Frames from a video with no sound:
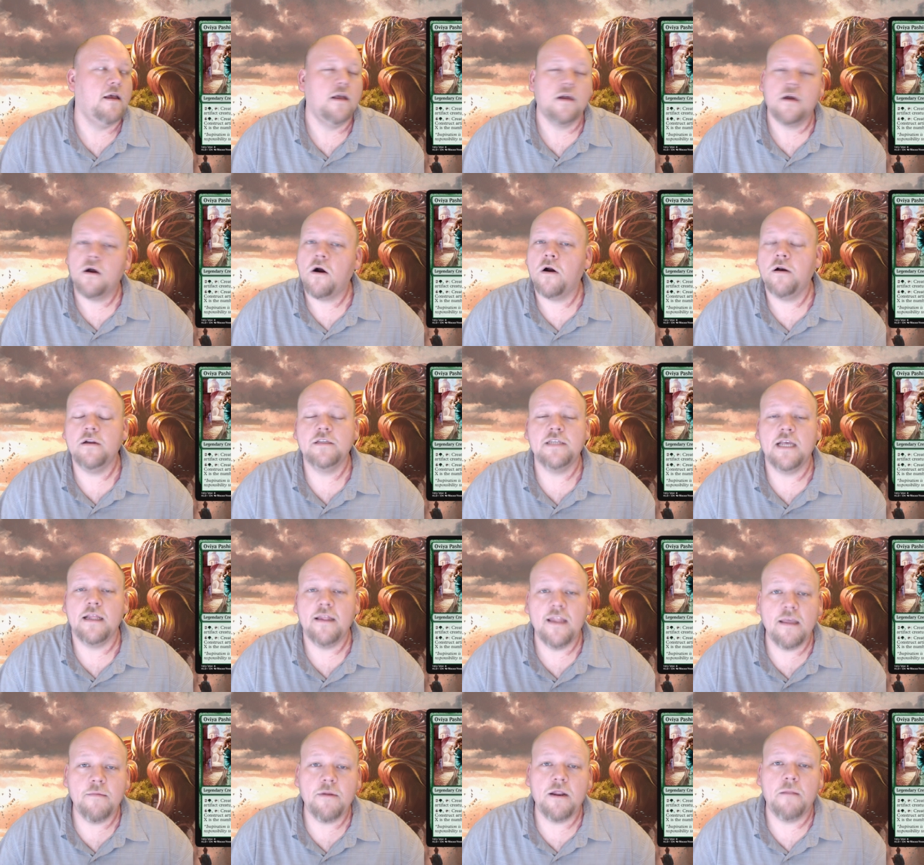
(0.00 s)
Card is a
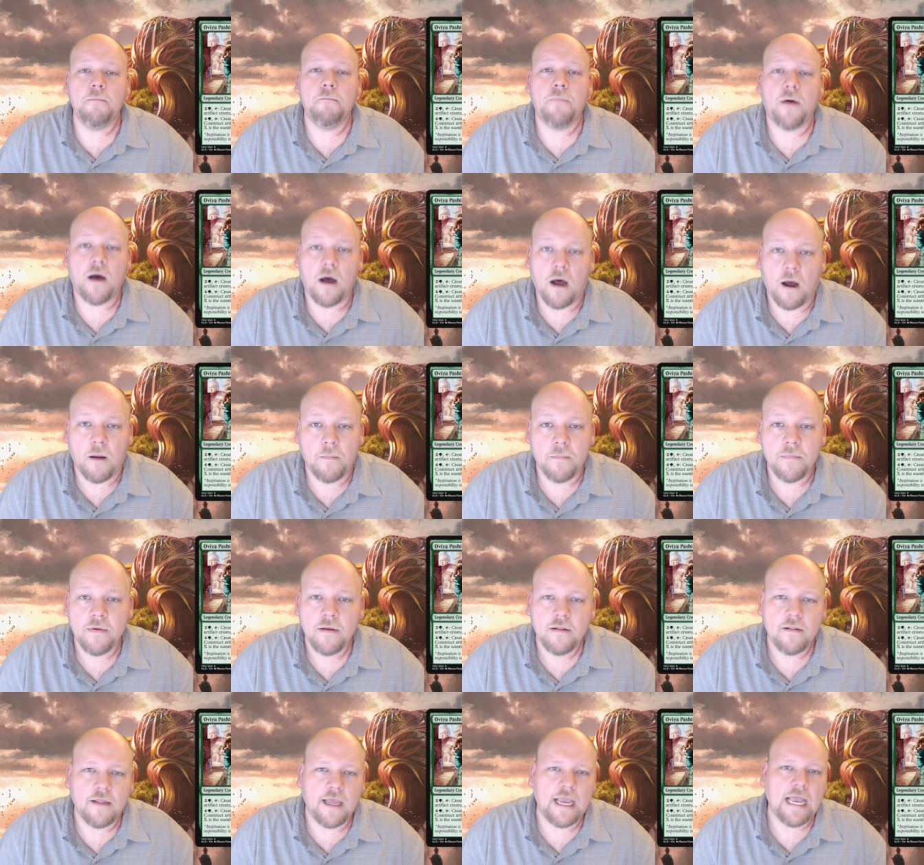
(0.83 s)
limited bomb,
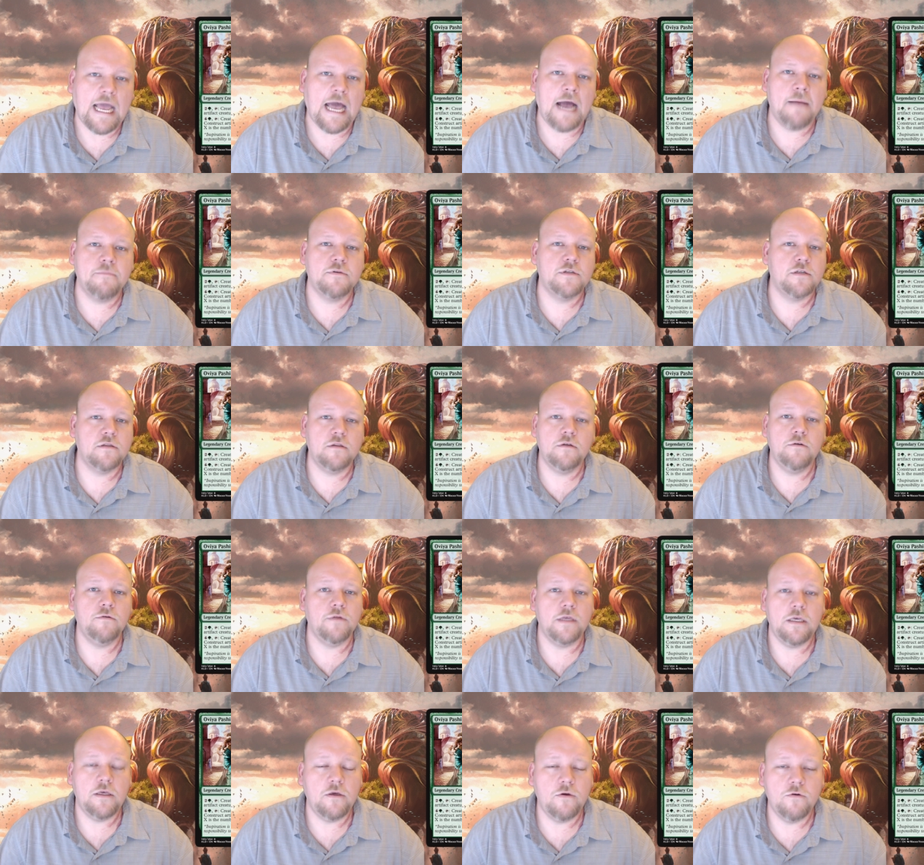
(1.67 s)
like
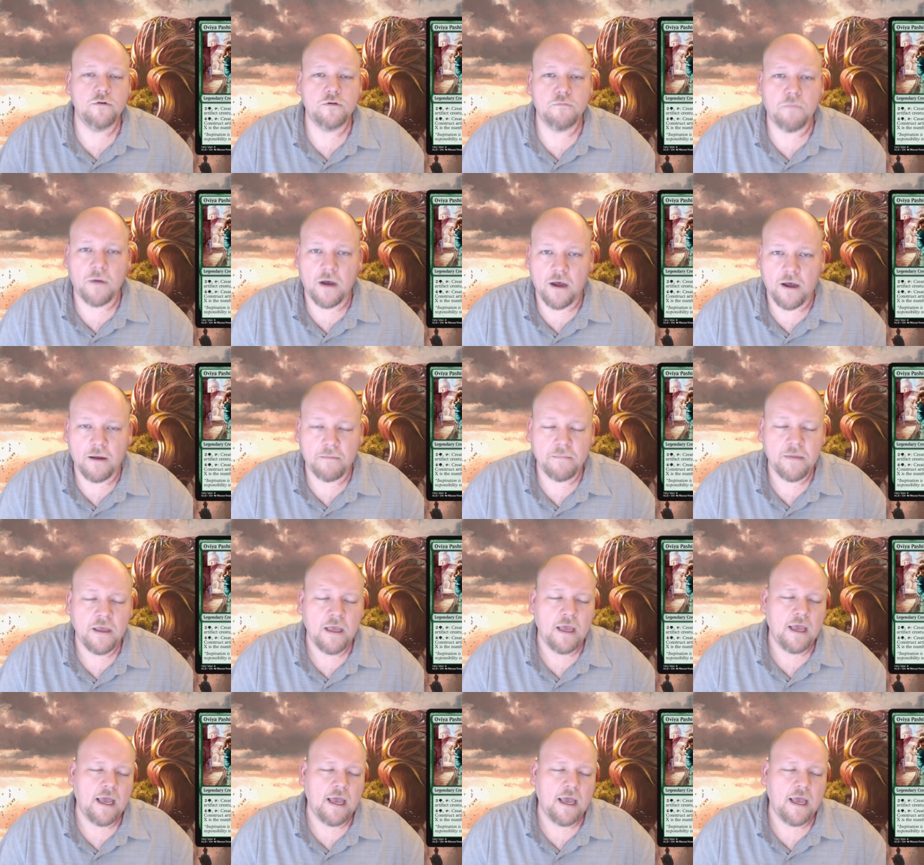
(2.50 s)
absolutely huge bomb.